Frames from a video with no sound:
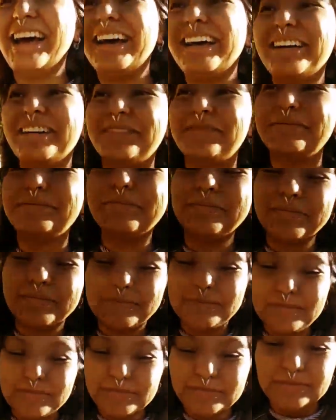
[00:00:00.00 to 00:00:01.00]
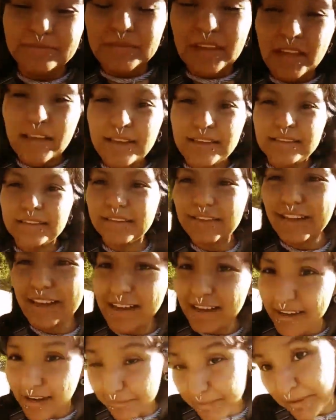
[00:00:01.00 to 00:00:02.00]
um, so
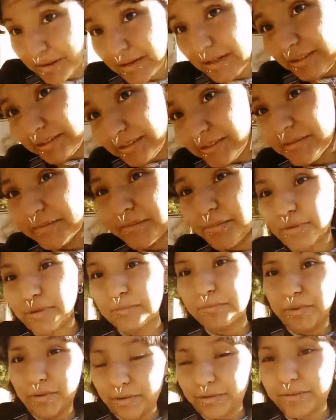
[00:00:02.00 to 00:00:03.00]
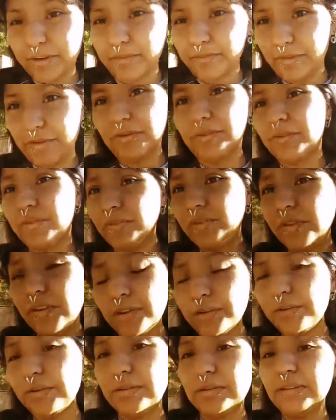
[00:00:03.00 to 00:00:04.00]
yeah, I'll probably do some more book reviews
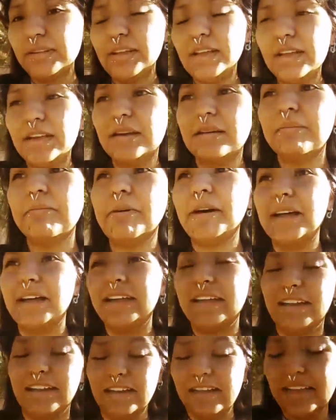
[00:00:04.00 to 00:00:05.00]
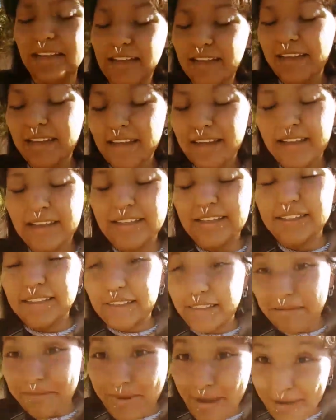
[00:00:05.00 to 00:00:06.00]
soon, but
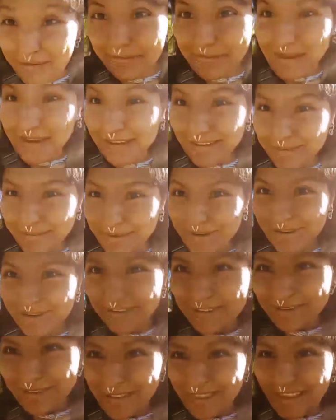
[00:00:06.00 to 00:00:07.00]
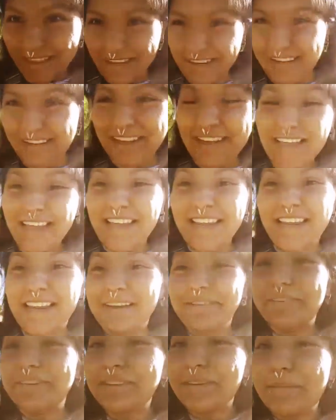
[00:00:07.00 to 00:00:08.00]
so about my experience with it.
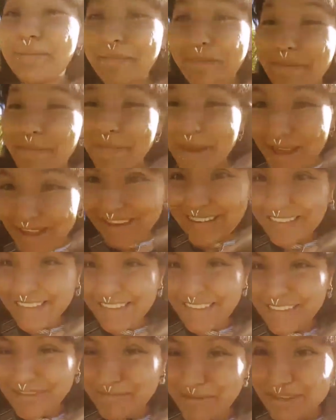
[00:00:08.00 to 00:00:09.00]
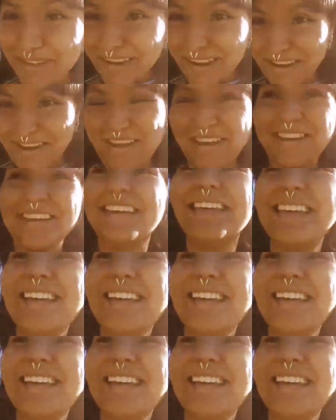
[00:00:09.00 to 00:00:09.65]
It was amazing, let me tell you.